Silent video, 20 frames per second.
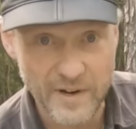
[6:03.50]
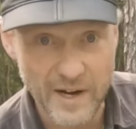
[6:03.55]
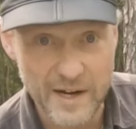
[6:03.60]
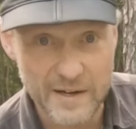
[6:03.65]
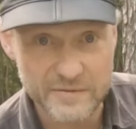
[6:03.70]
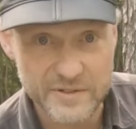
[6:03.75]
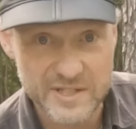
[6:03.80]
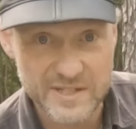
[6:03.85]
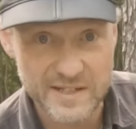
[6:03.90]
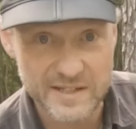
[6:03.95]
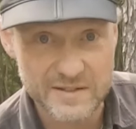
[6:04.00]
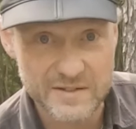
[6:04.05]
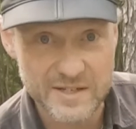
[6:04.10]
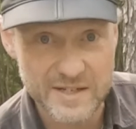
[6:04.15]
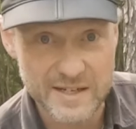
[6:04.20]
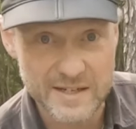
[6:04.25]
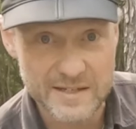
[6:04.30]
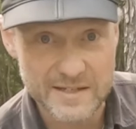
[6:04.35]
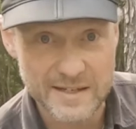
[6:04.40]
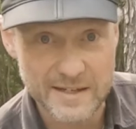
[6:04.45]

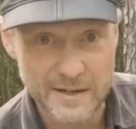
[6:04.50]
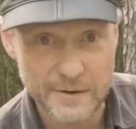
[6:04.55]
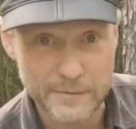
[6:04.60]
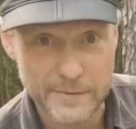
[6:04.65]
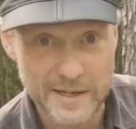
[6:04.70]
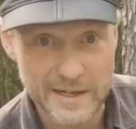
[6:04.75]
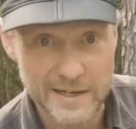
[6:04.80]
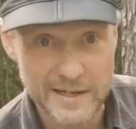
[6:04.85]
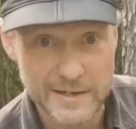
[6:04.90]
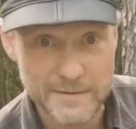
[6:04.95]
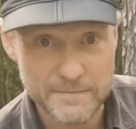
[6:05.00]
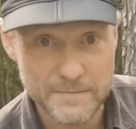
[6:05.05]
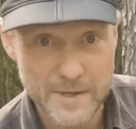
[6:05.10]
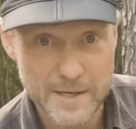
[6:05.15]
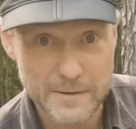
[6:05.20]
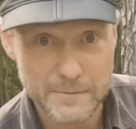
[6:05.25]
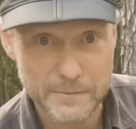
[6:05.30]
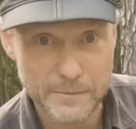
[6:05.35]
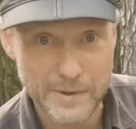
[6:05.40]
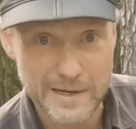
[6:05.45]
5-6 years, and I really
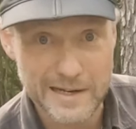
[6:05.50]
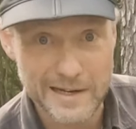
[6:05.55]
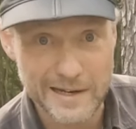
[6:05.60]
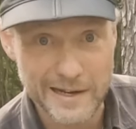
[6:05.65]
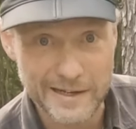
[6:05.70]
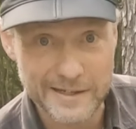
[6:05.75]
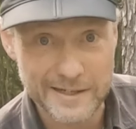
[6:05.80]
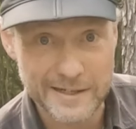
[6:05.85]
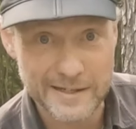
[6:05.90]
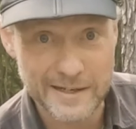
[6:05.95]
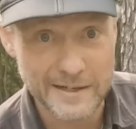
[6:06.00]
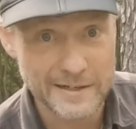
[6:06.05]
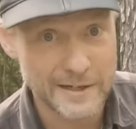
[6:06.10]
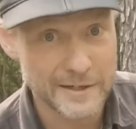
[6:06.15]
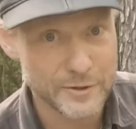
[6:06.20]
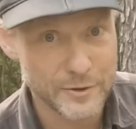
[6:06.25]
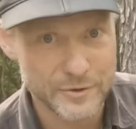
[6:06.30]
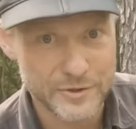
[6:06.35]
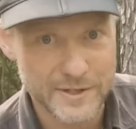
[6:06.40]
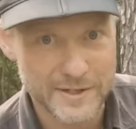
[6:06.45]
like it, and
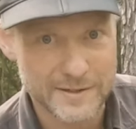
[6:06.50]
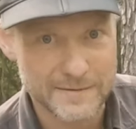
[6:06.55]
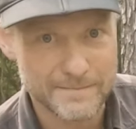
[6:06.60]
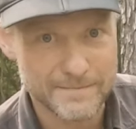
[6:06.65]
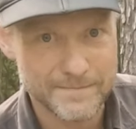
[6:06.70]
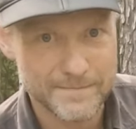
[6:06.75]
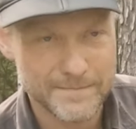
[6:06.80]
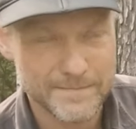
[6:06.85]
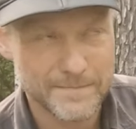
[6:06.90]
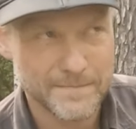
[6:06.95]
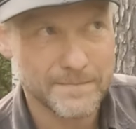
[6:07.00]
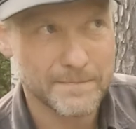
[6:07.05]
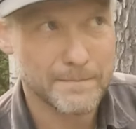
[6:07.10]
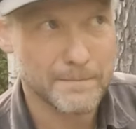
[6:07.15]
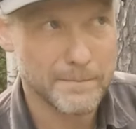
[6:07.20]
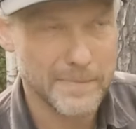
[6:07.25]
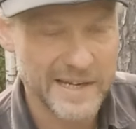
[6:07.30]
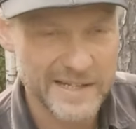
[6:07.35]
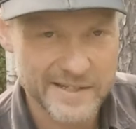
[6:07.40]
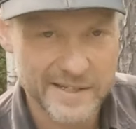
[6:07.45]
I use it
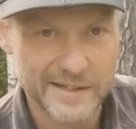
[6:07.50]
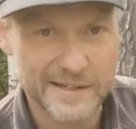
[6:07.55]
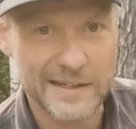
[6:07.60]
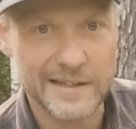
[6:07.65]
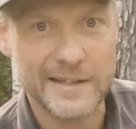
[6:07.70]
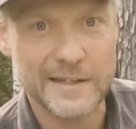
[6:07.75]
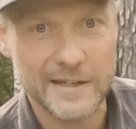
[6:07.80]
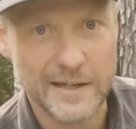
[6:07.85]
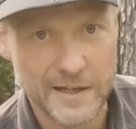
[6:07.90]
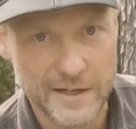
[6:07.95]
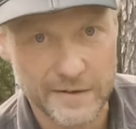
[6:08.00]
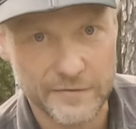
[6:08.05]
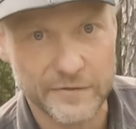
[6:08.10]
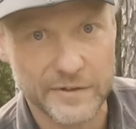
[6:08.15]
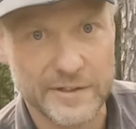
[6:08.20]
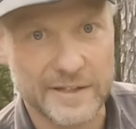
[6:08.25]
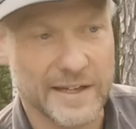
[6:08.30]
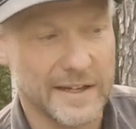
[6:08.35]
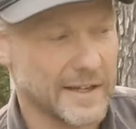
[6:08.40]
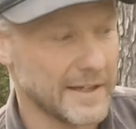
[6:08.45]
basically
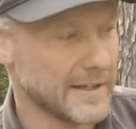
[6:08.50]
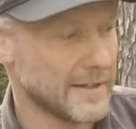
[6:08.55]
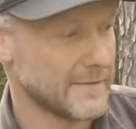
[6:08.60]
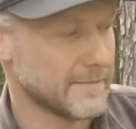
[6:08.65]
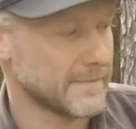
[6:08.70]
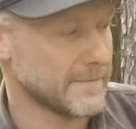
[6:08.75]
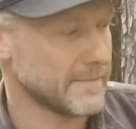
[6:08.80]
every day.